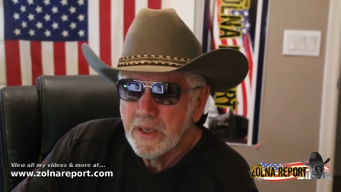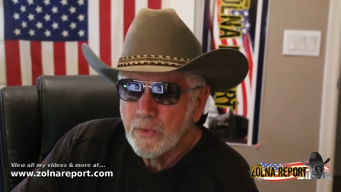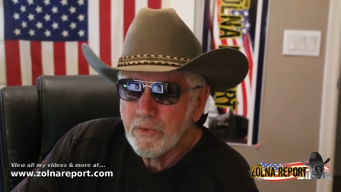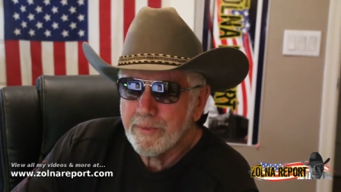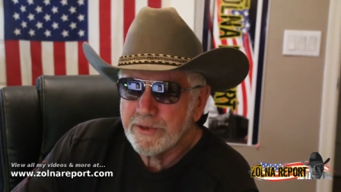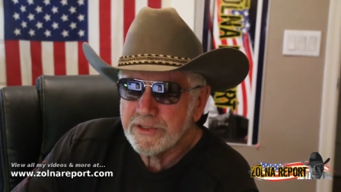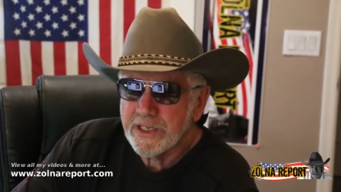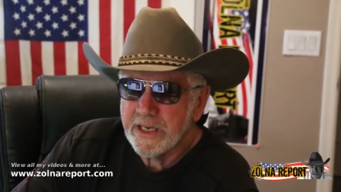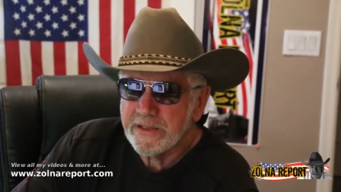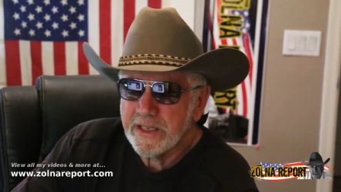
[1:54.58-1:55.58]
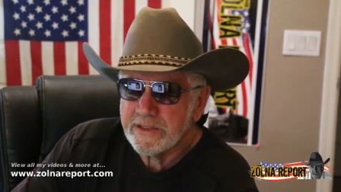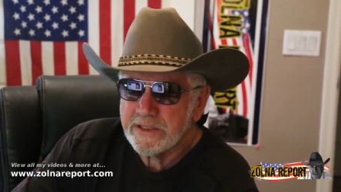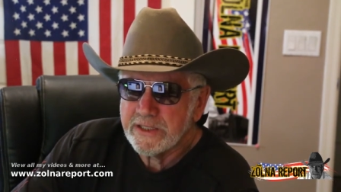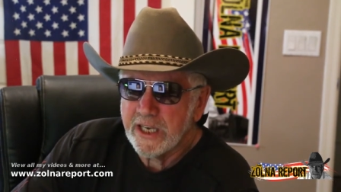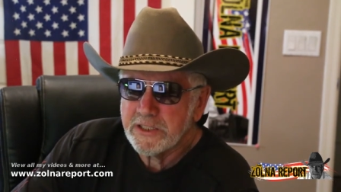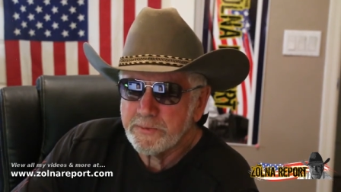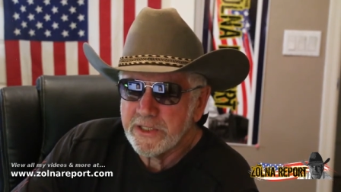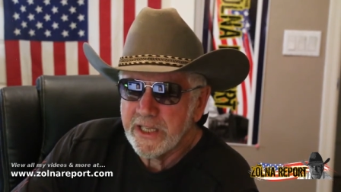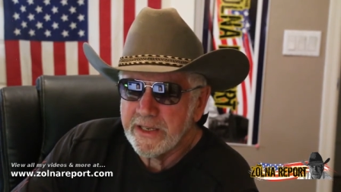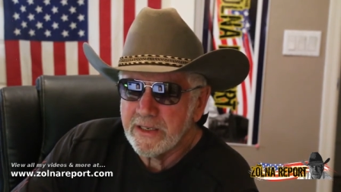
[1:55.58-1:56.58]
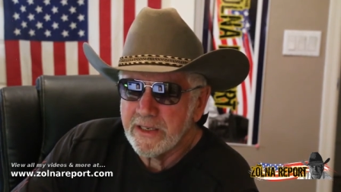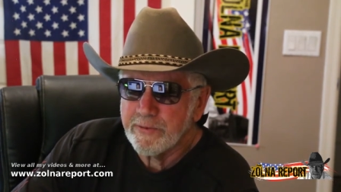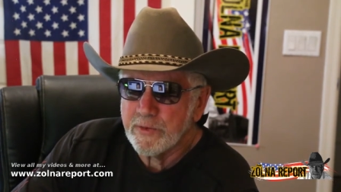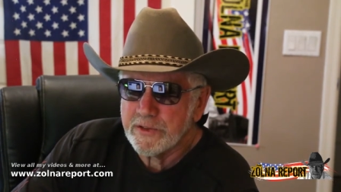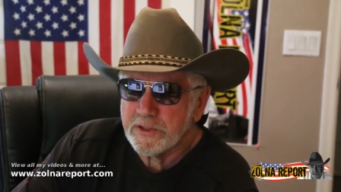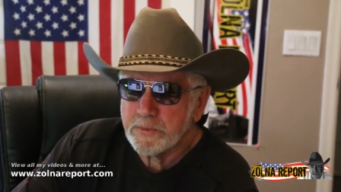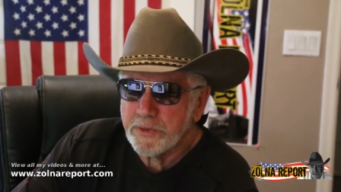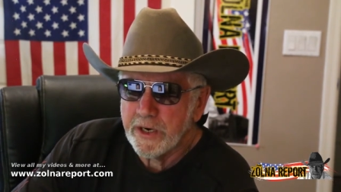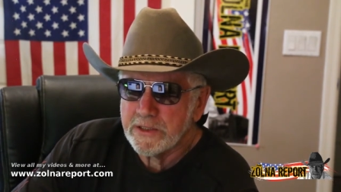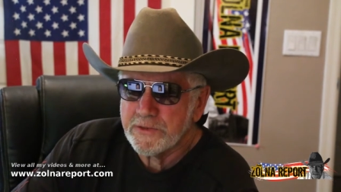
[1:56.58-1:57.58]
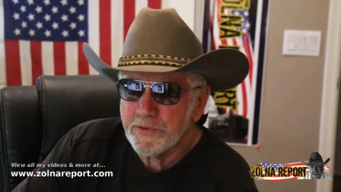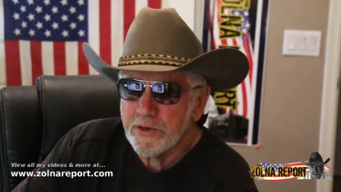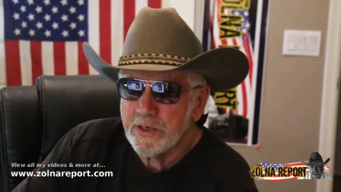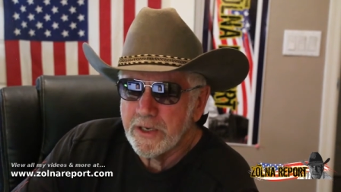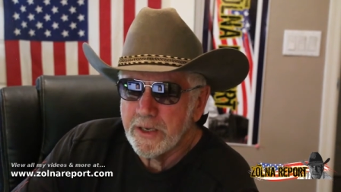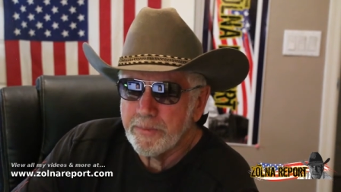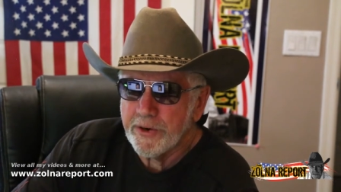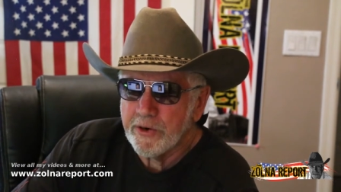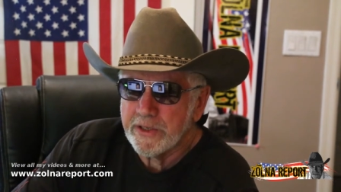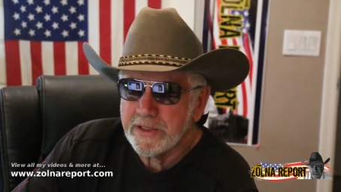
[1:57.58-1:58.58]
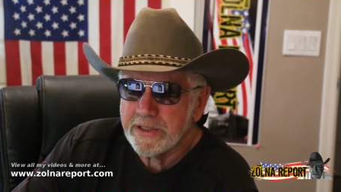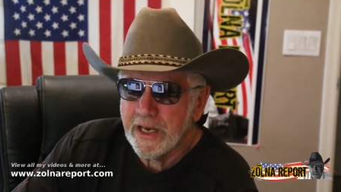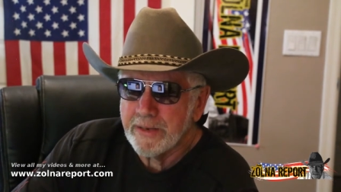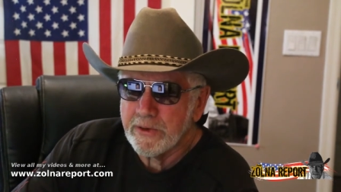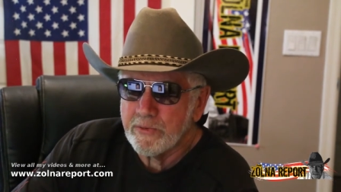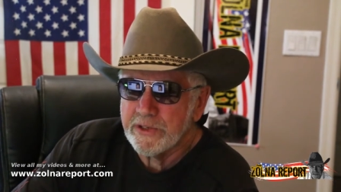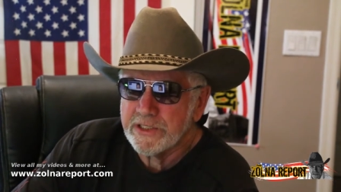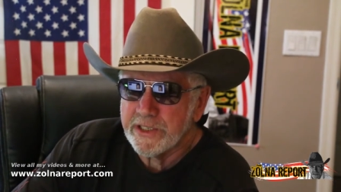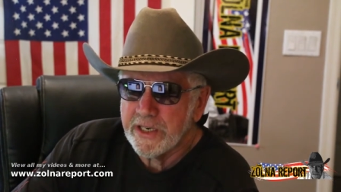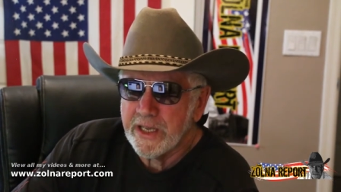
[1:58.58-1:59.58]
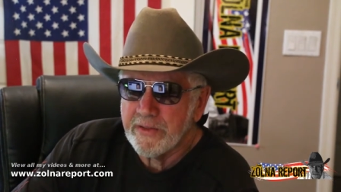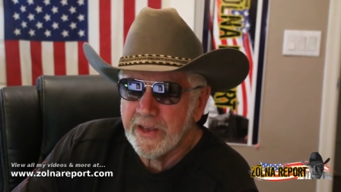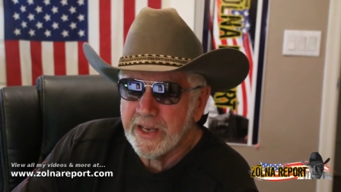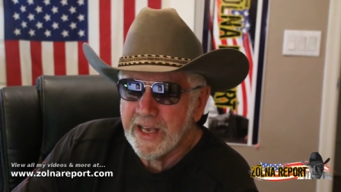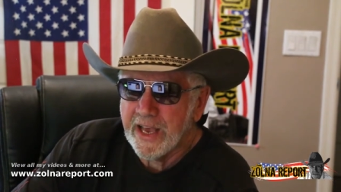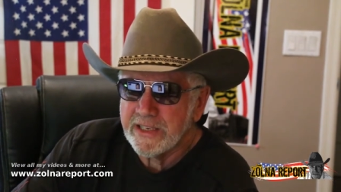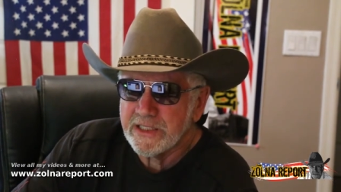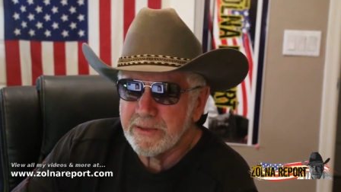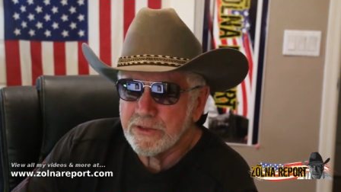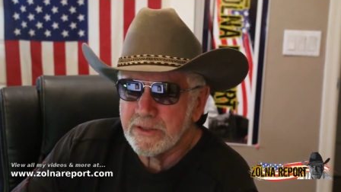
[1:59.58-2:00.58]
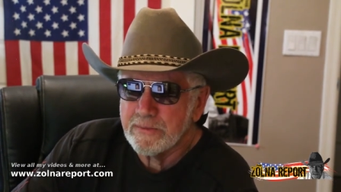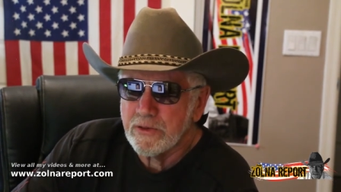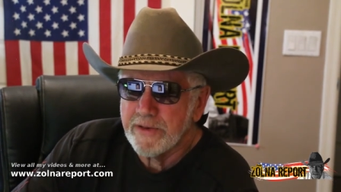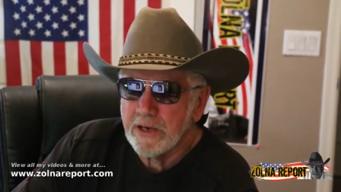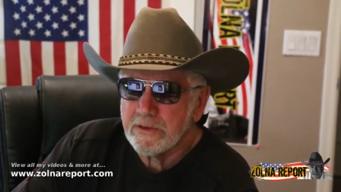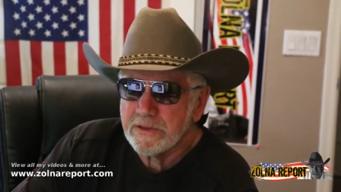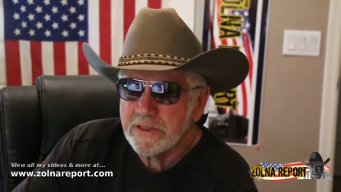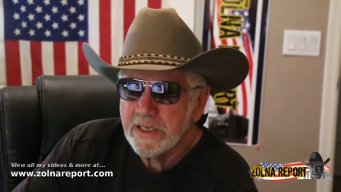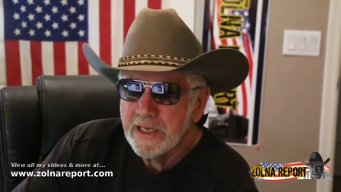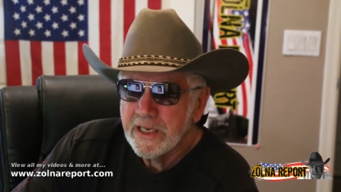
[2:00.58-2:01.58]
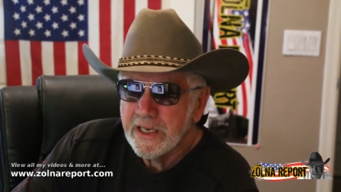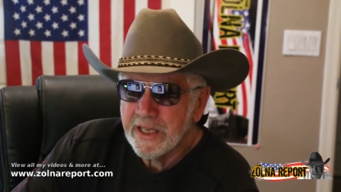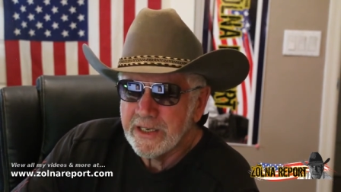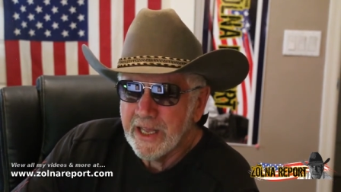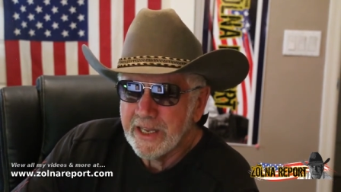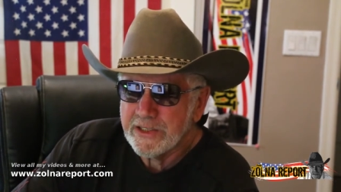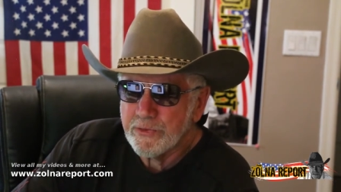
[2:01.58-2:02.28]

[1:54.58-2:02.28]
Weber said that the suspect had lived with his parents for a period of time, but recently they had asked him to move out and not